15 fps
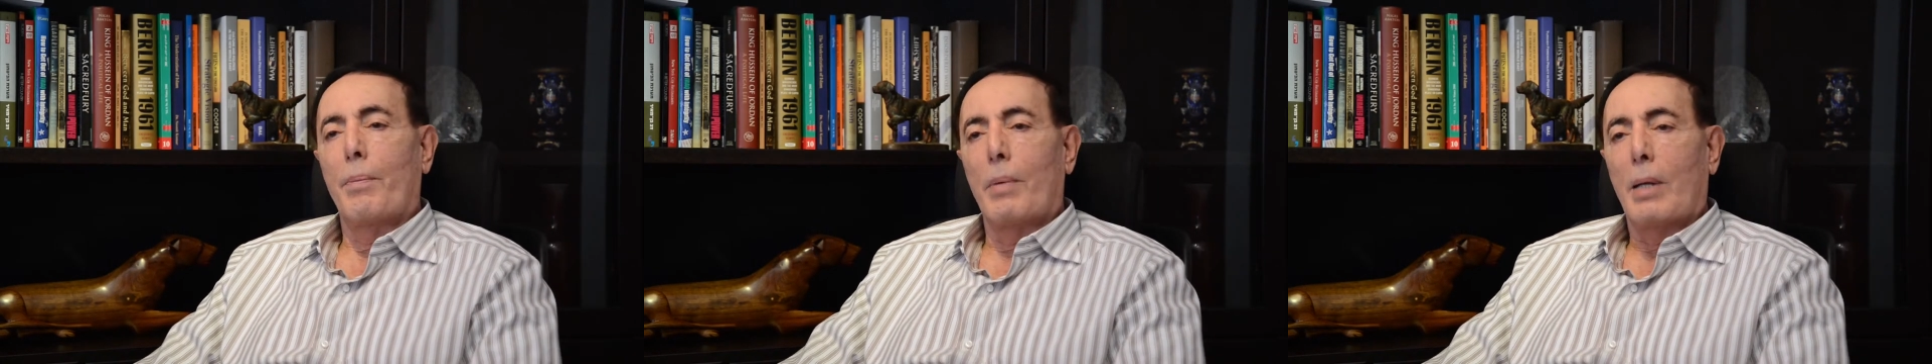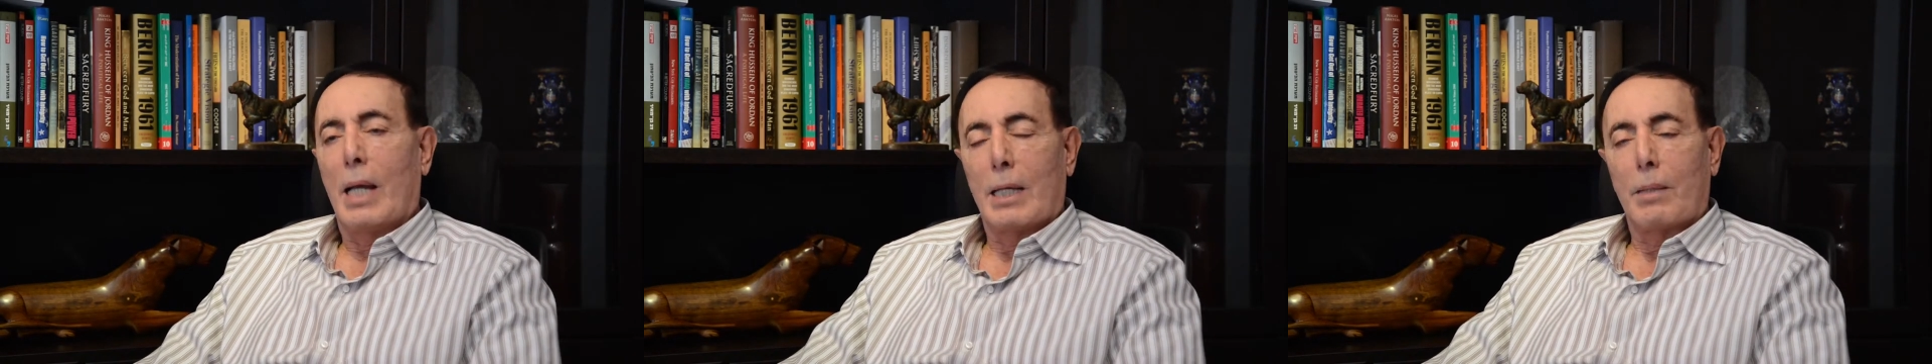
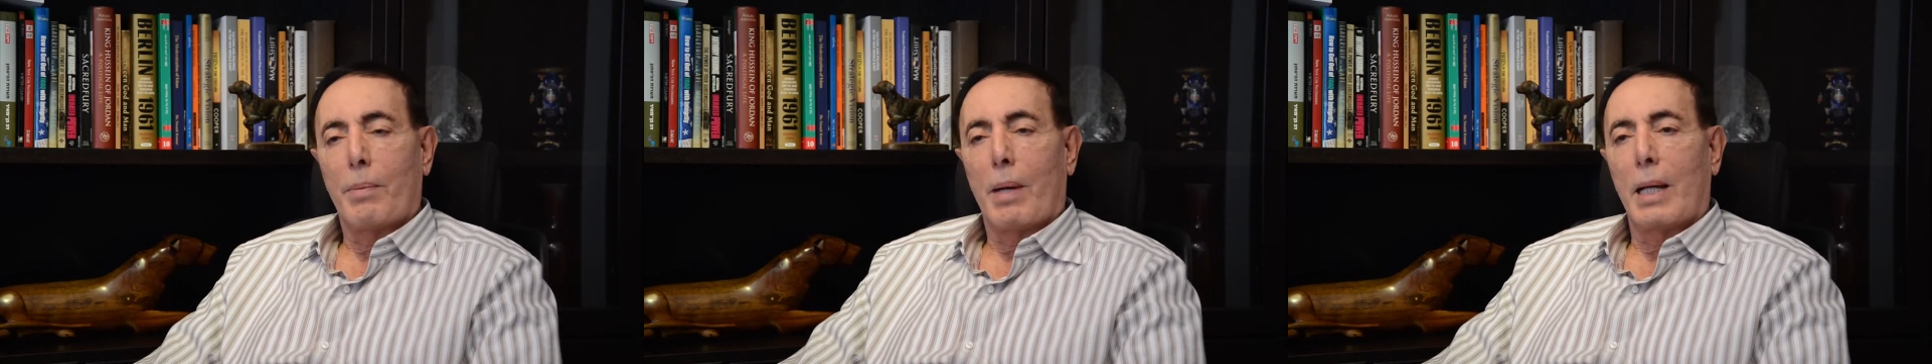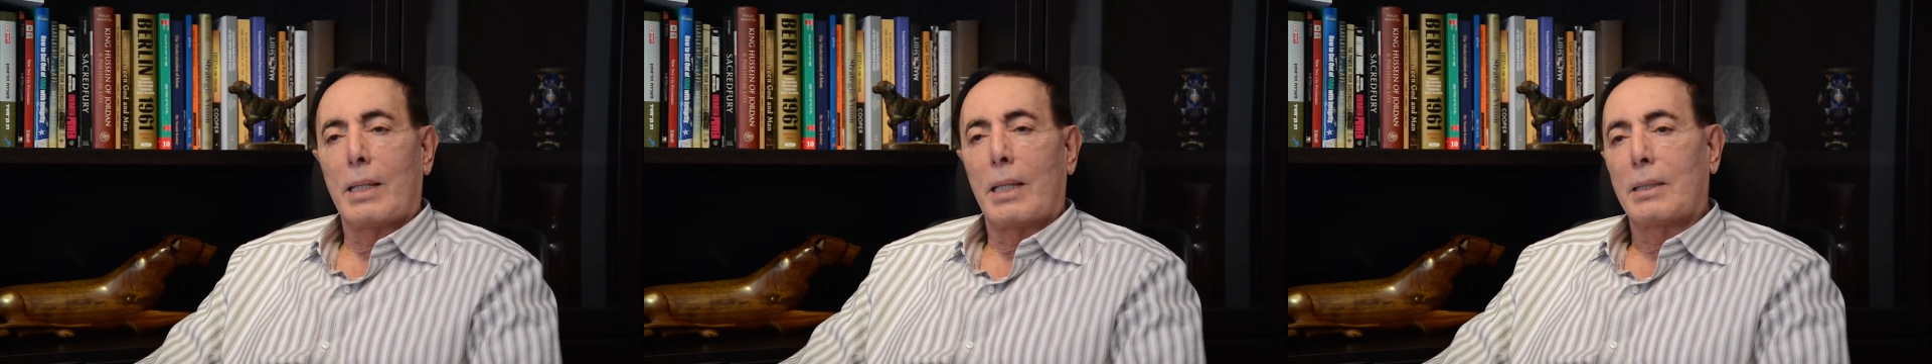led
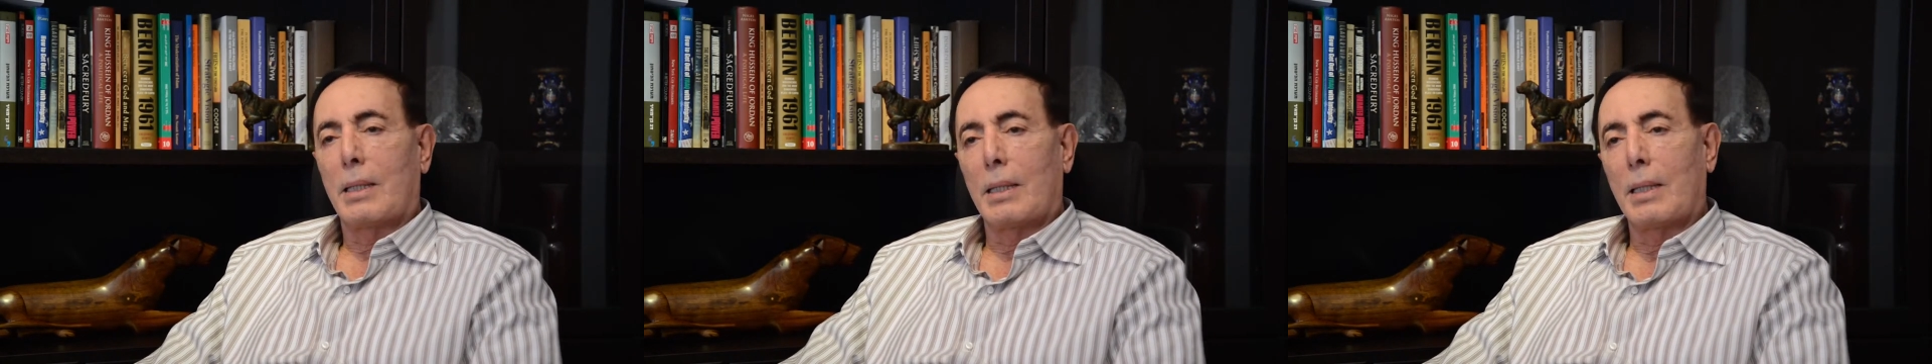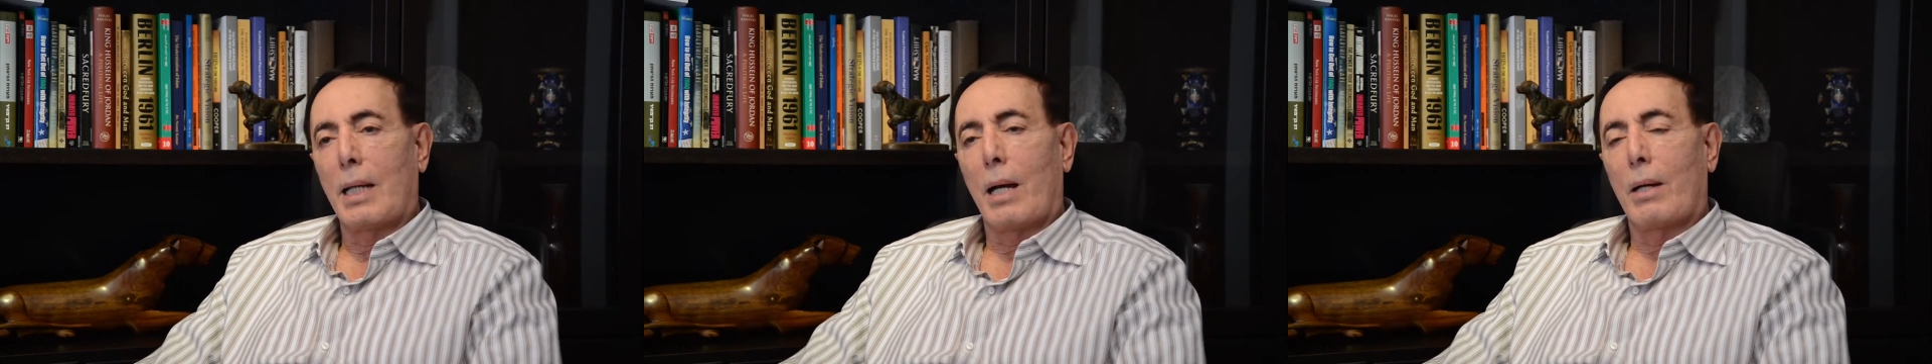by
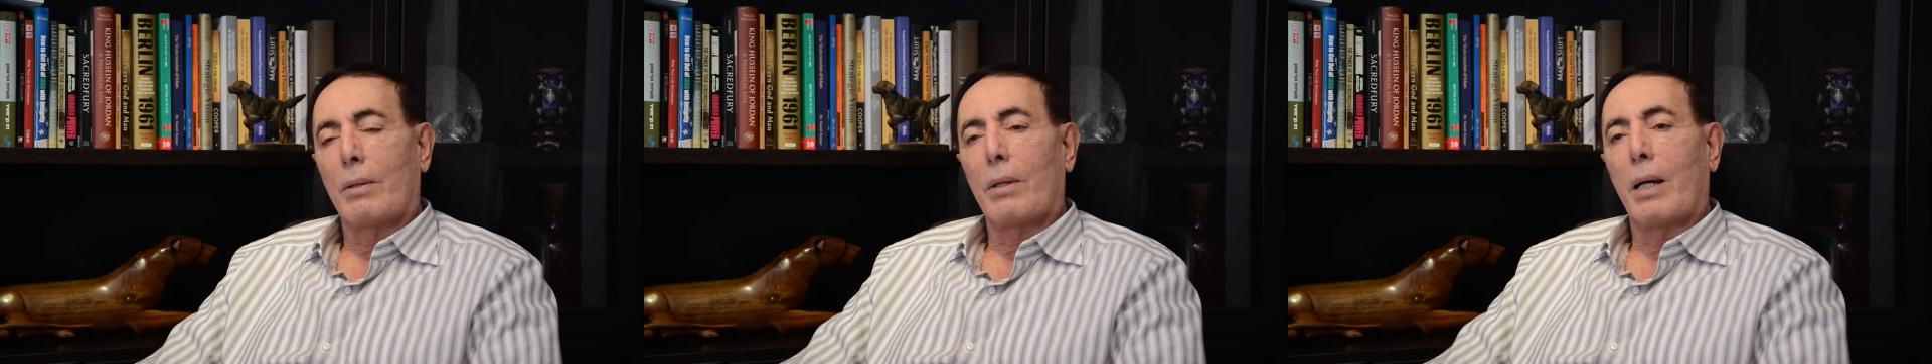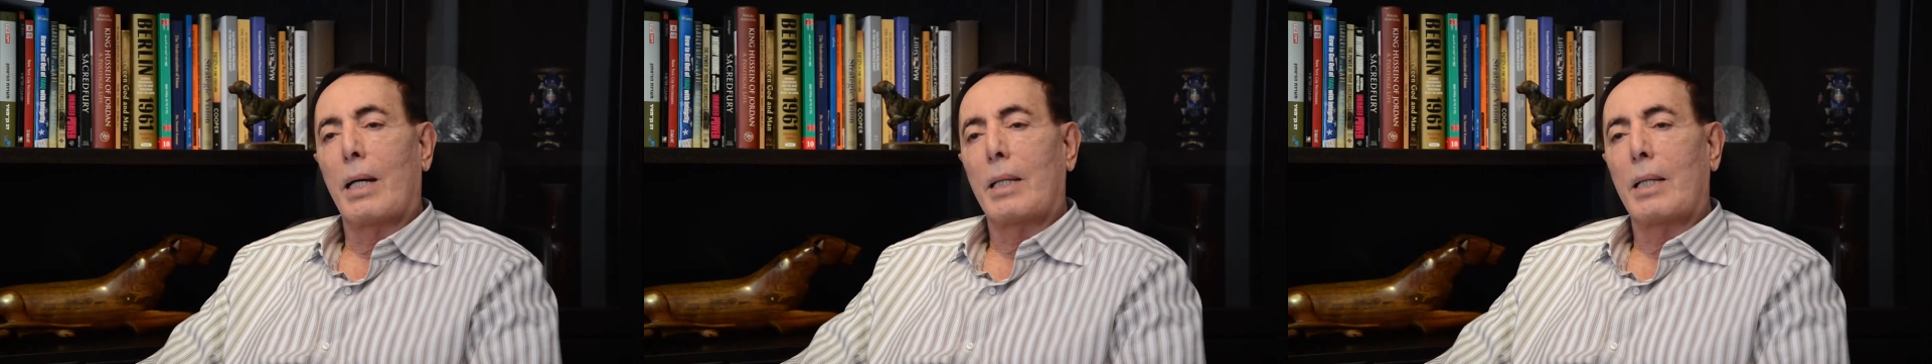Netanyahu